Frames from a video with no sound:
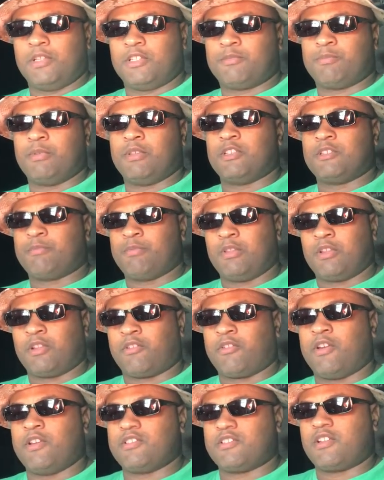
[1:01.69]
It's been
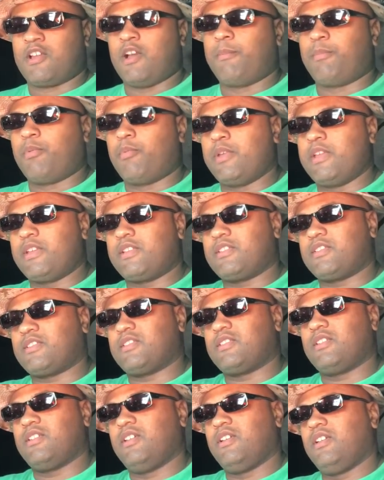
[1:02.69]
a crazy couple
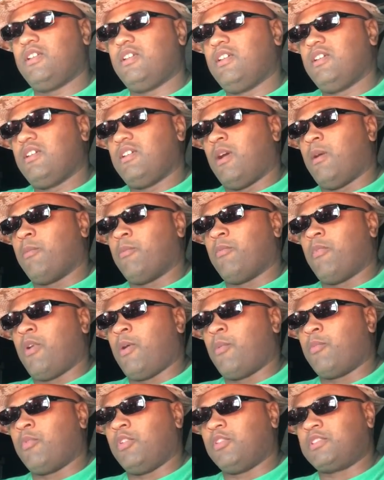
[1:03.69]
weeks.
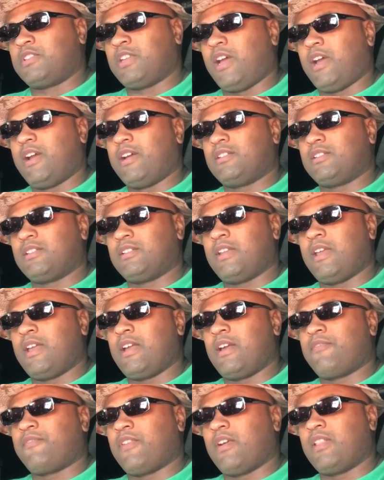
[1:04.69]
I'm real tired
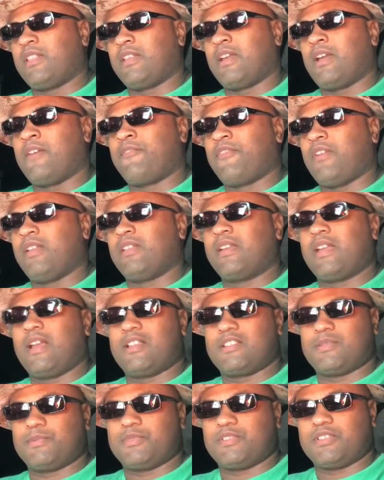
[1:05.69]
today. I finally
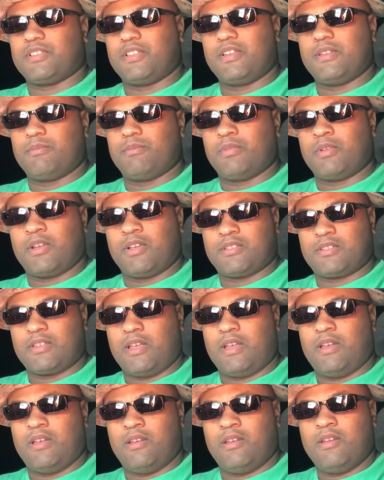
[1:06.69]
got some sleep because
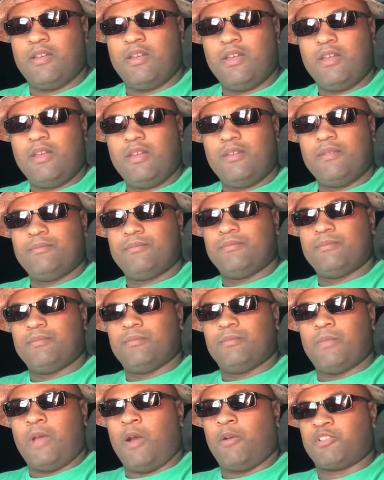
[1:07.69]
I
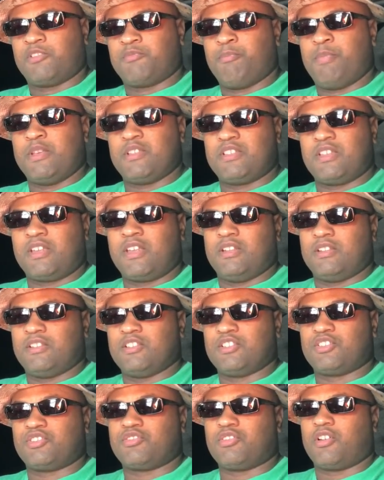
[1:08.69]
was busy getting
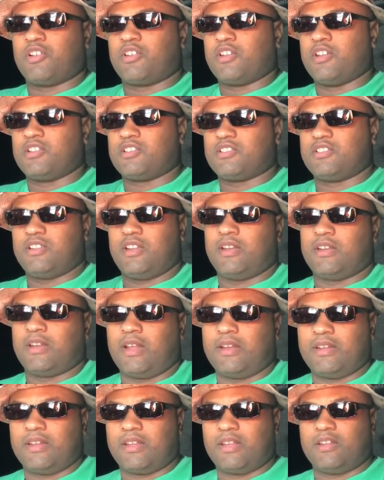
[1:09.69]
this truck yesterday and
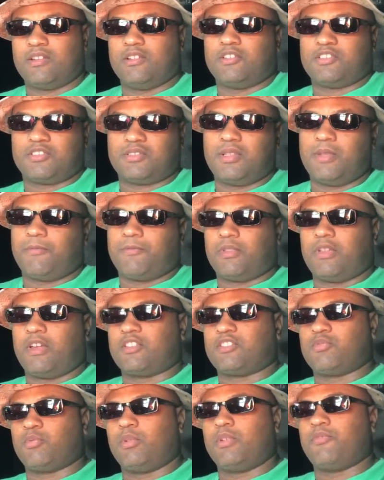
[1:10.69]
I didn't get no sleep for
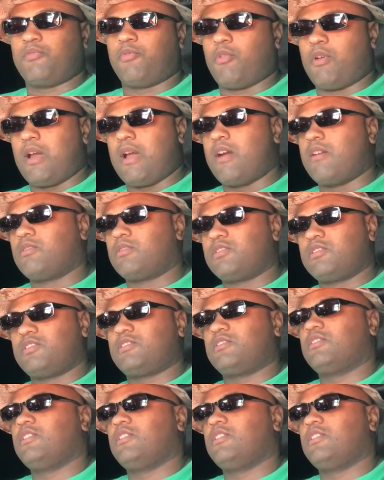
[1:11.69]
like 24 hours.